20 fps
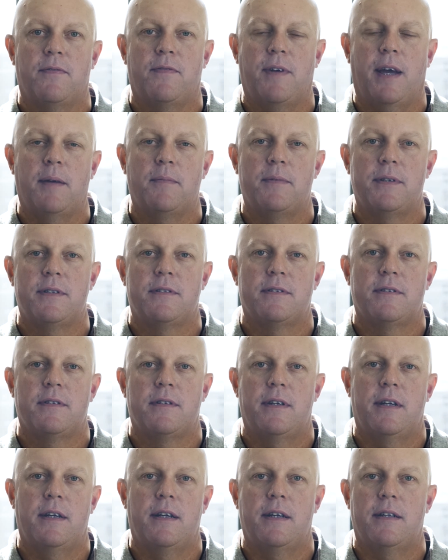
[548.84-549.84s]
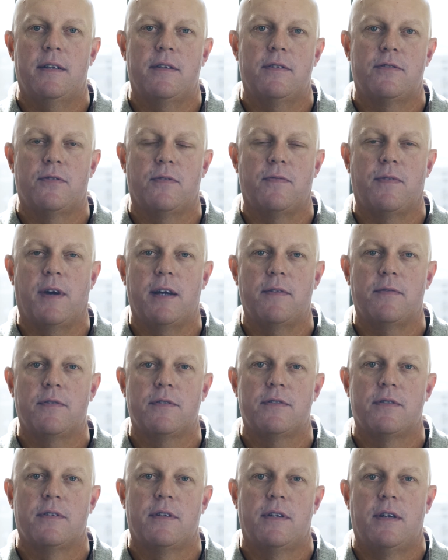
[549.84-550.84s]
of families and
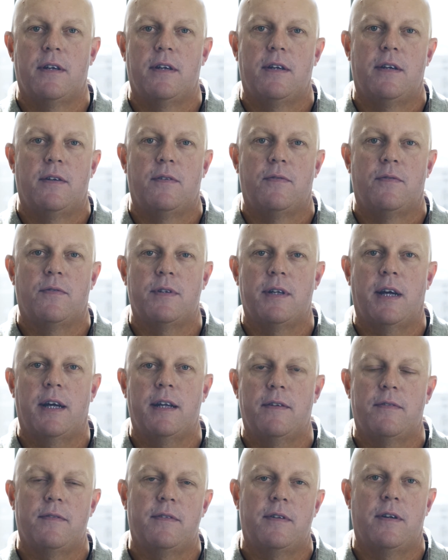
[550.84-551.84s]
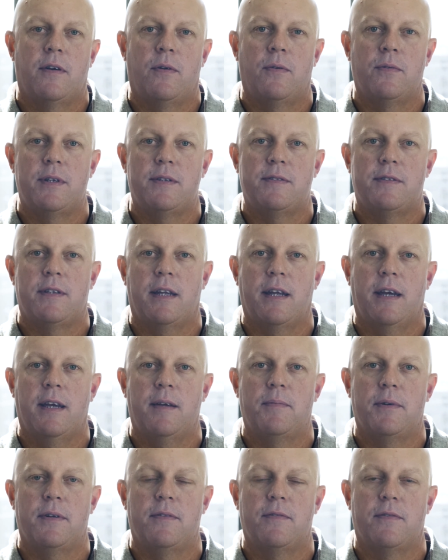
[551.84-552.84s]
survivors for not only
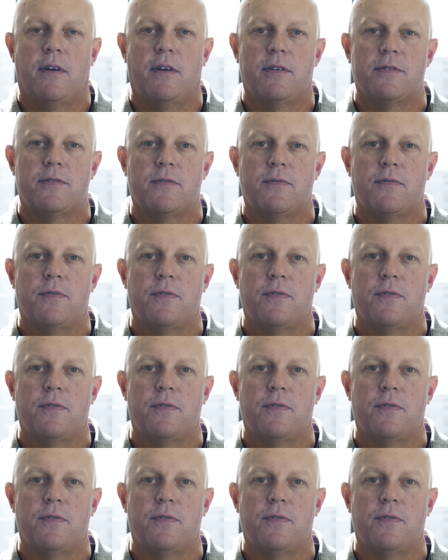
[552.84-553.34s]
today, but also